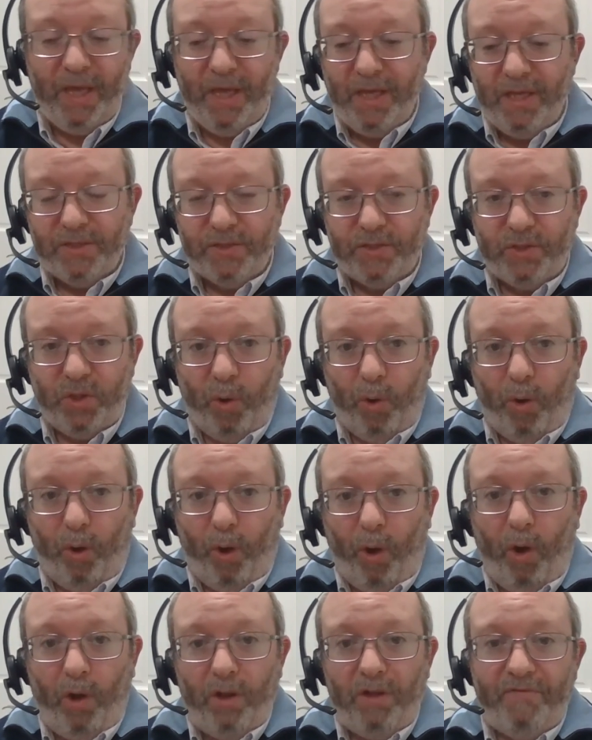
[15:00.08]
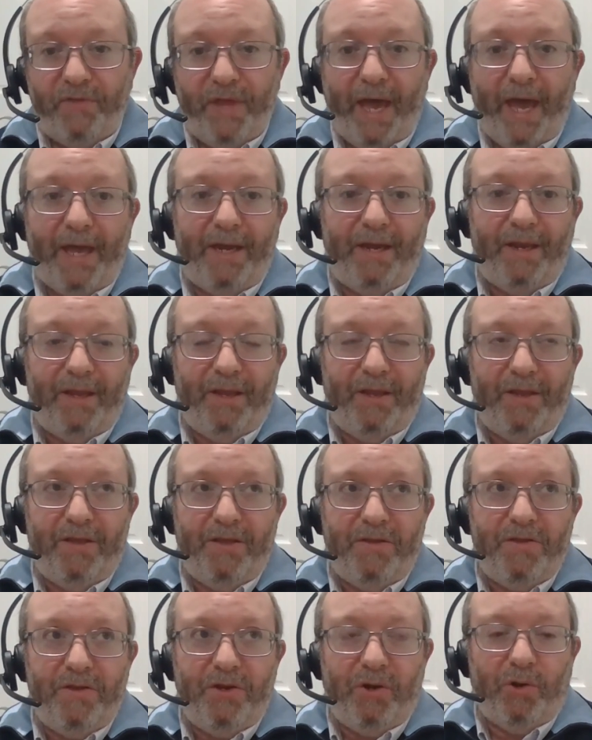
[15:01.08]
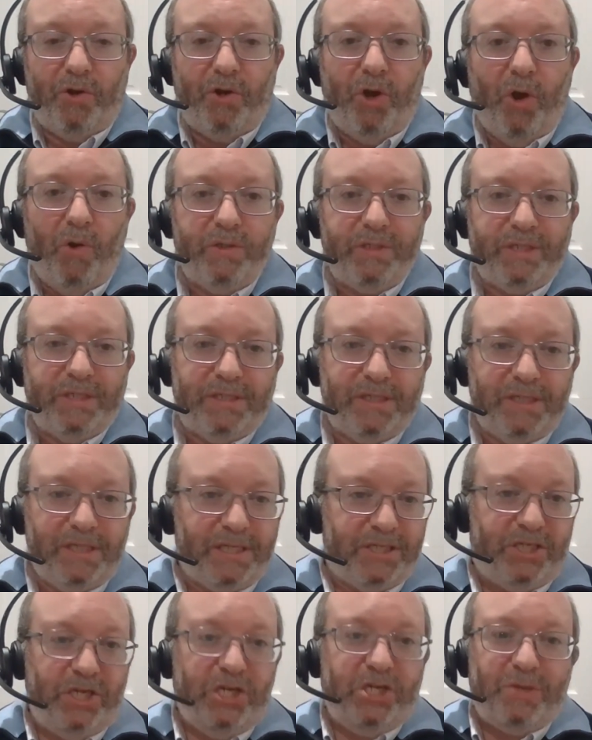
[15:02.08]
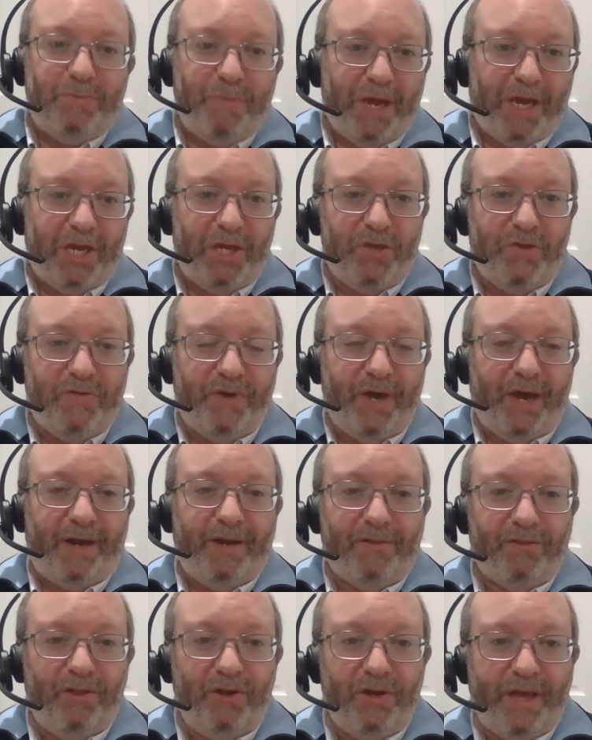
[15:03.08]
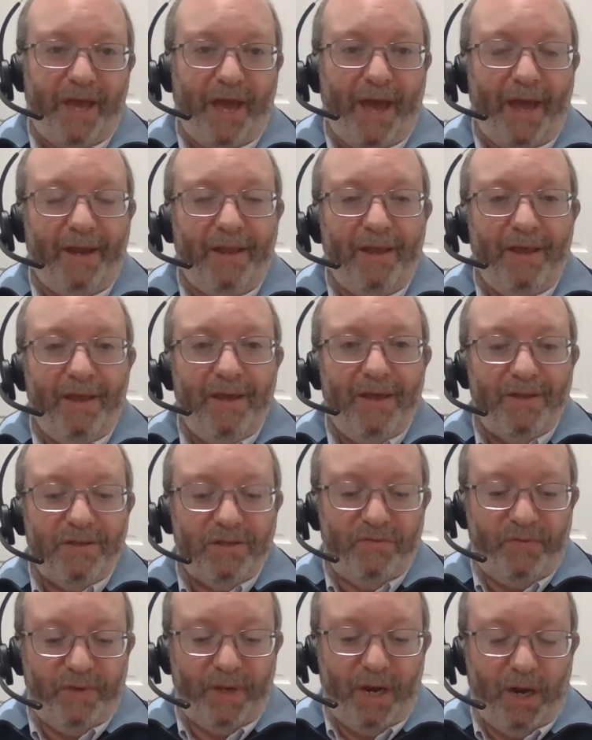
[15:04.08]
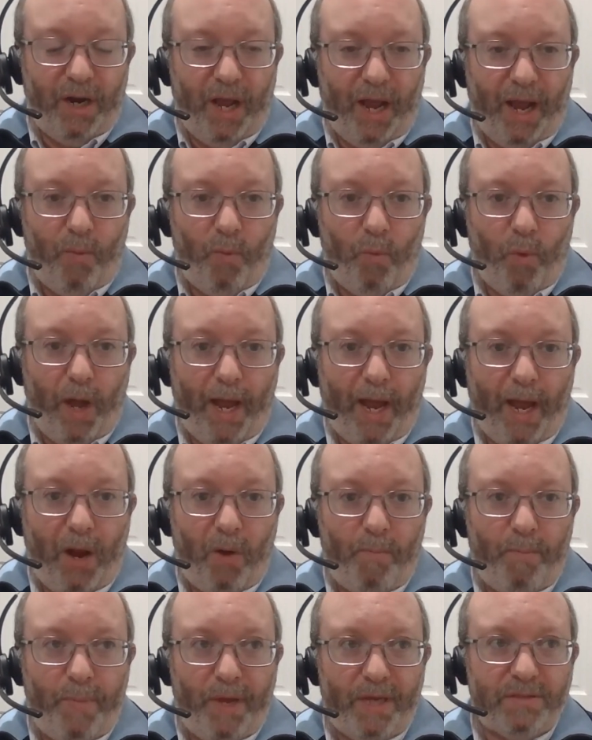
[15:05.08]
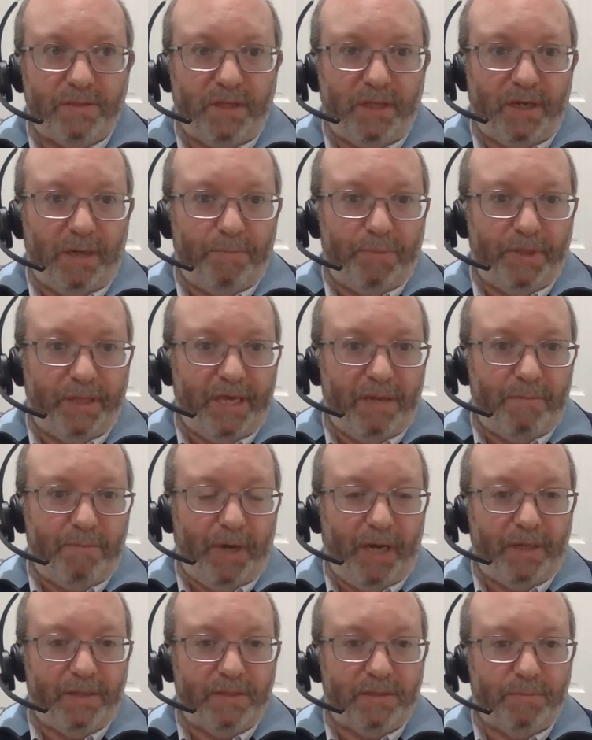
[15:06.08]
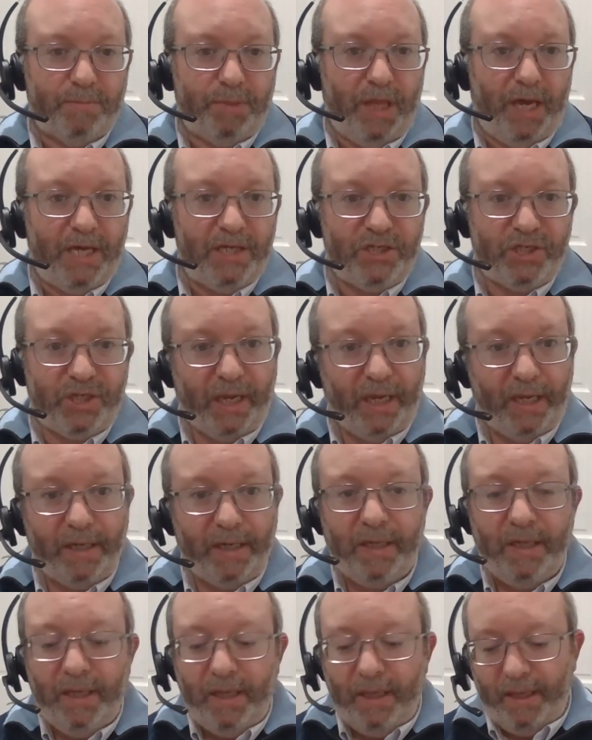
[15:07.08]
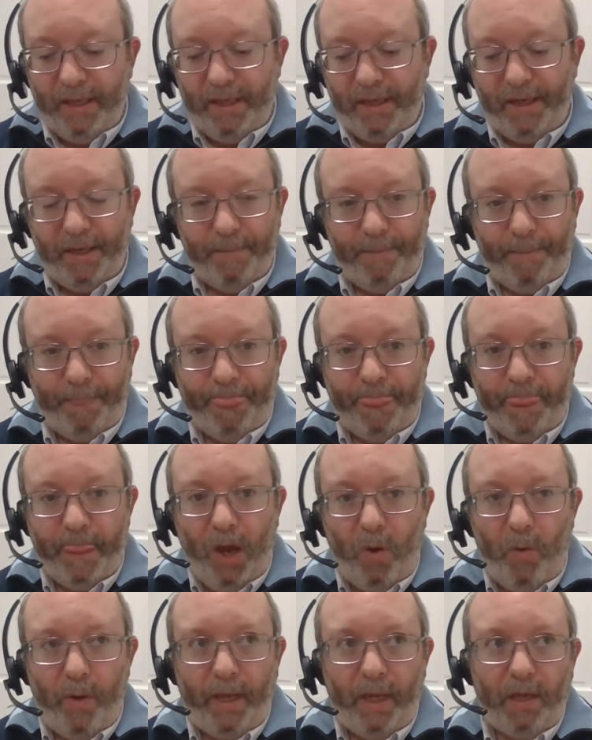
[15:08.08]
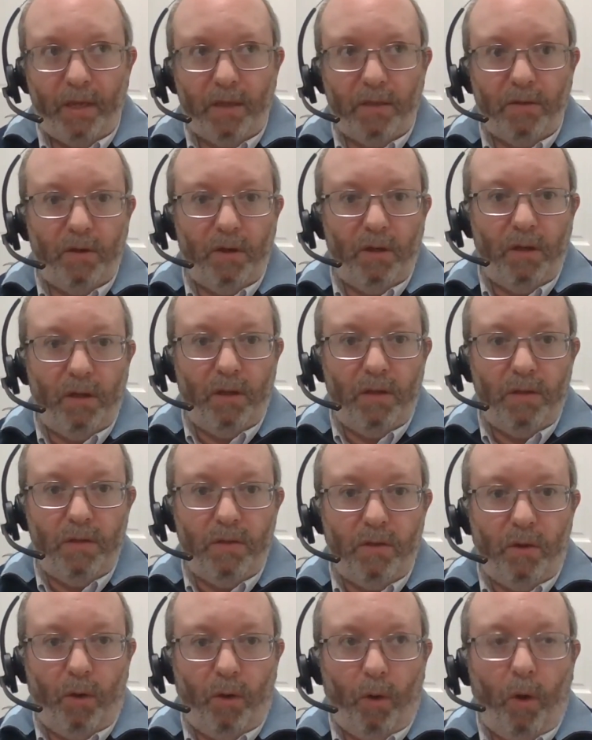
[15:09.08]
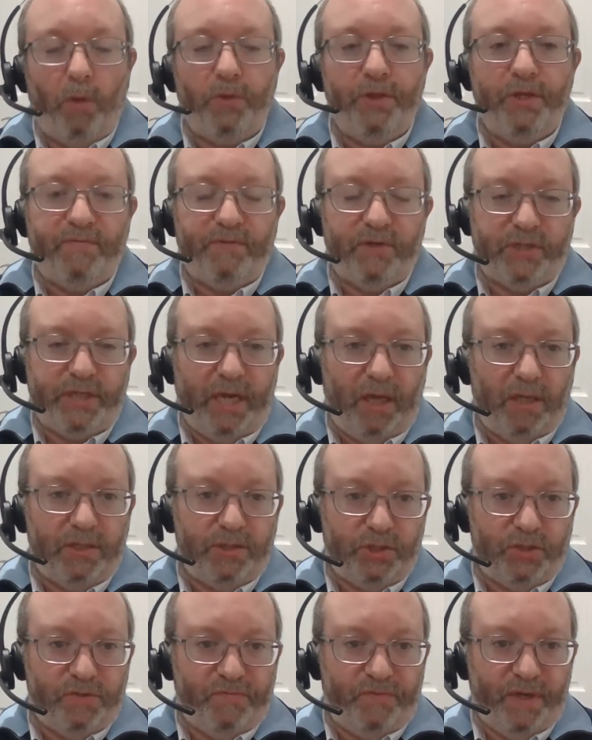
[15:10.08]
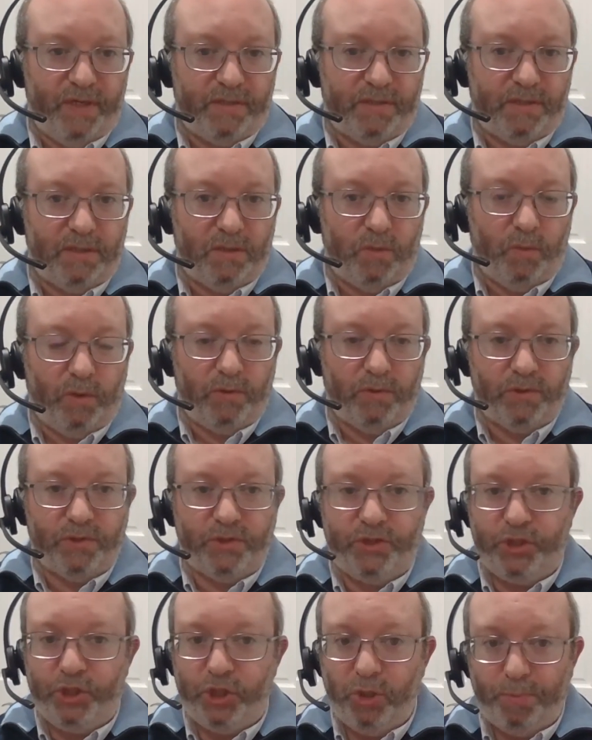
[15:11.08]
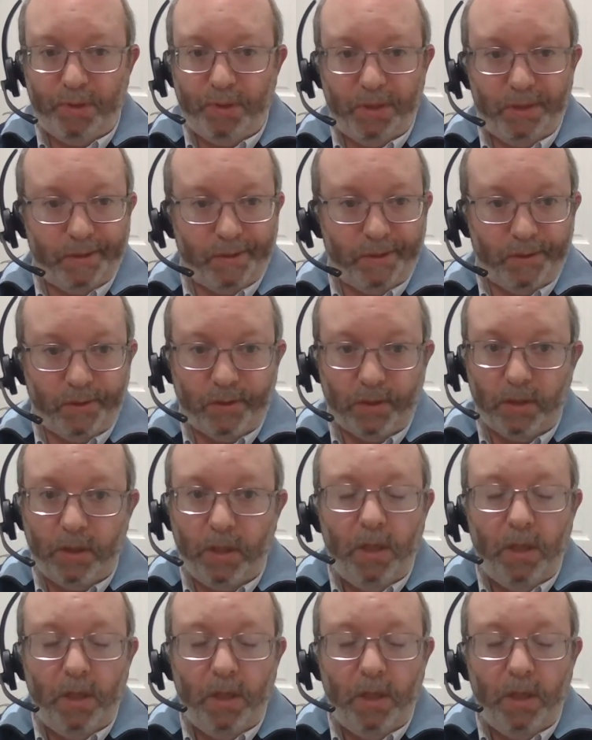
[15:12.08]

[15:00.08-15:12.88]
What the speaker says: So all of that goes into the decision making you've got to look at to figure out how best can I plan my supply chain, knowing all the different challenges you're facing, whether it's geopolitical,